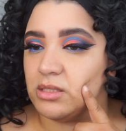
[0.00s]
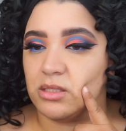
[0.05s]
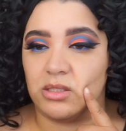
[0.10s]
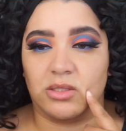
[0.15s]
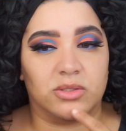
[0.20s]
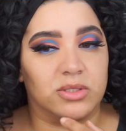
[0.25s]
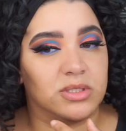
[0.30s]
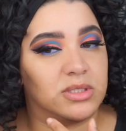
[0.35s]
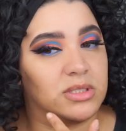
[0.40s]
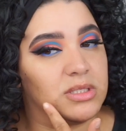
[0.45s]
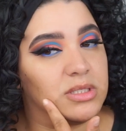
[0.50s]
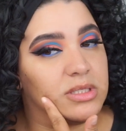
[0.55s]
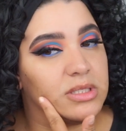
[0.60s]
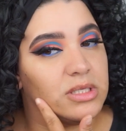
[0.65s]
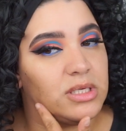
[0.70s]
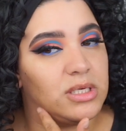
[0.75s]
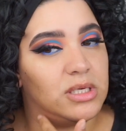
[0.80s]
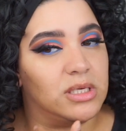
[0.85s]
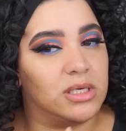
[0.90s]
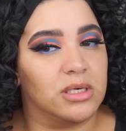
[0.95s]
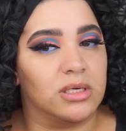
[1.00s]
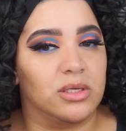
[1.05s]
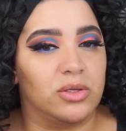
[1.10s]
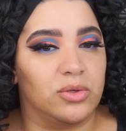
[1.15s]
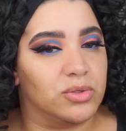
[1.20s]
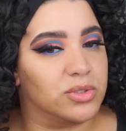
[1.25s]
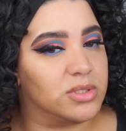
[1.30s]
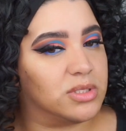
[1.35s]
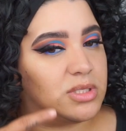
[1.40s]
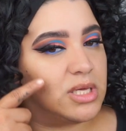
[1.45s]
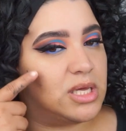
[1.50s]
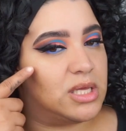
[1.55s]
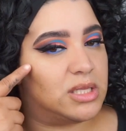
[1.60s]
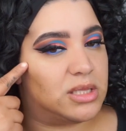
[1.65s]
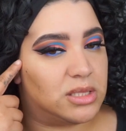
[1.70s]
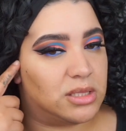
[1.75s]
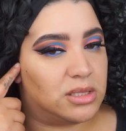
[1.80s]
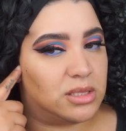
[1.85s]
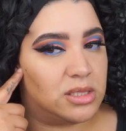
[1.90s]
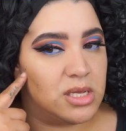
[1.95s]
As you can see, you also get
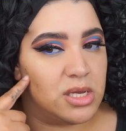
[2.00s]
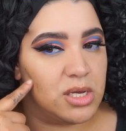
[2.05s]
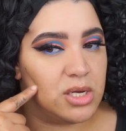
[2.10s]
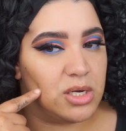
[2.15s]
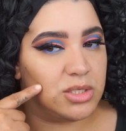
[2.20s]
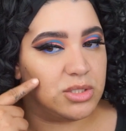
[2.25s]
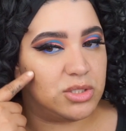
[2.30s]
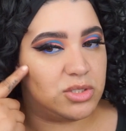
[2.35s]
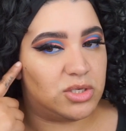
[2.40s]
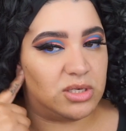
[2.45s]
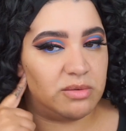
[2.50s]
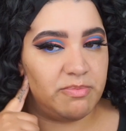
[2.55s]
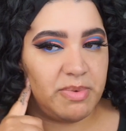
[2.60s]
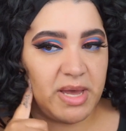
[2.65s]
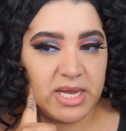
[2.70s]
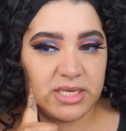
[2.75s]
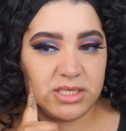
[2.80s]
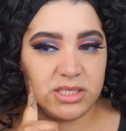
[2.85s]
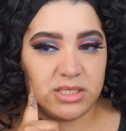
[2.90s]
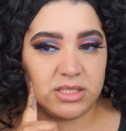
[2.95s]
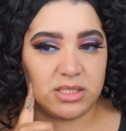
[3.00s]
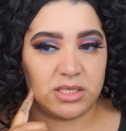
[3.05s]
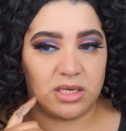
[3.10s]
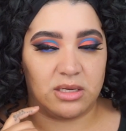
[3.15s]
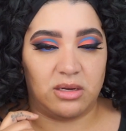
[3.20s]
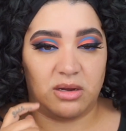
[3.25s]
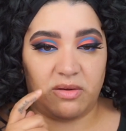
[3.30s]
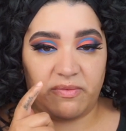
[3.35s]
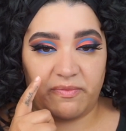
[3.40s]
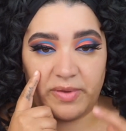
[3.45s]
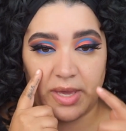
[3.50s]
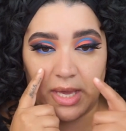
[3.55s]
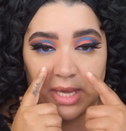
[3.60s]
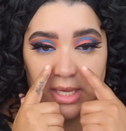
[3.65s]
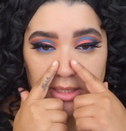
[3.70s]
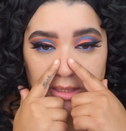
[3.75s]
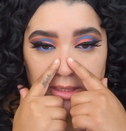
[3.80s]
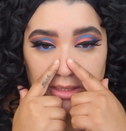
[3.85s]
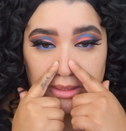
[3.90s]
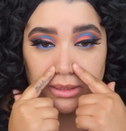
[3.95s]
dark patches on your
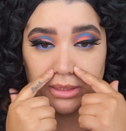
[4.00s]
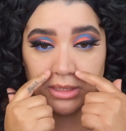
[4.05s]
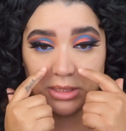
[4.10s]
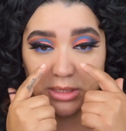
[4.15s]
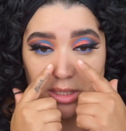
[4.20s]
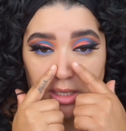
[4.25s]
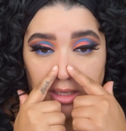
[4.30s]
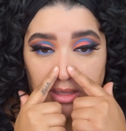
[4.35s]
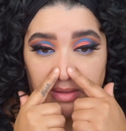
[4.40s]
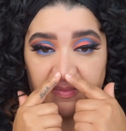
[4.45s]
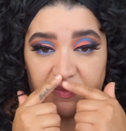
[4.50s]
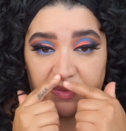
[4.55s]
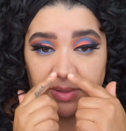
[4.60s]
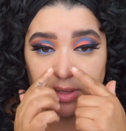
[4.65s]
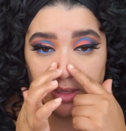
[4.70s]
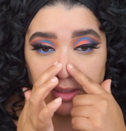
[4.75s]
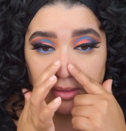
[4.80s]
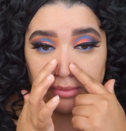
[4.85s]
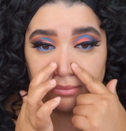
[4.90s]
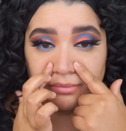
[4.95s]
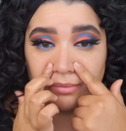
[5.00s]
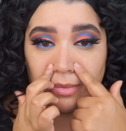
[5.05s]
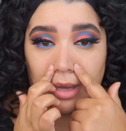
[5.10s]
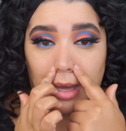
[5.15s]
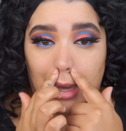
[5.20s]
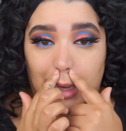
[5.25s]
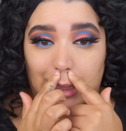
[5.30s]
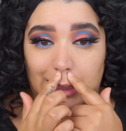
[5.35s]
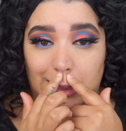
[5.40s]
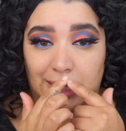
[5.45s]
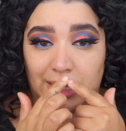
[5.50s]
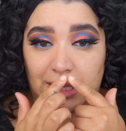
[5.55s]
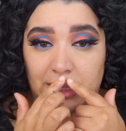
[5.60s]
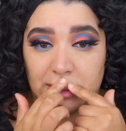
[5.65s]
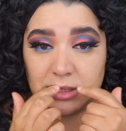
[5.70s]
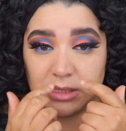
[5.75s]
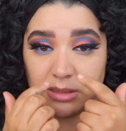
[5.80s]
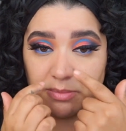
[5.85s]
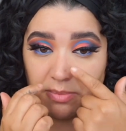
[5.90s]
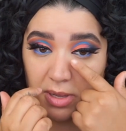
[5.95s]
face and stuff, and my acne
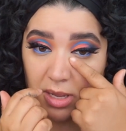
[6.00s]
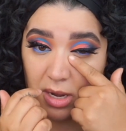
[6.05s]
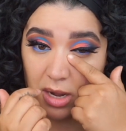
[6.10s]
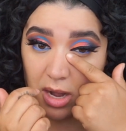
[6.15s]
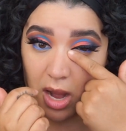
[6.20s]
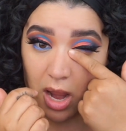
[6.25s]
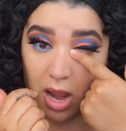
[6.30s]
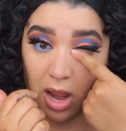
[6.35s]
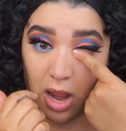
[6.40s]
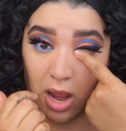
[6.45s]
has been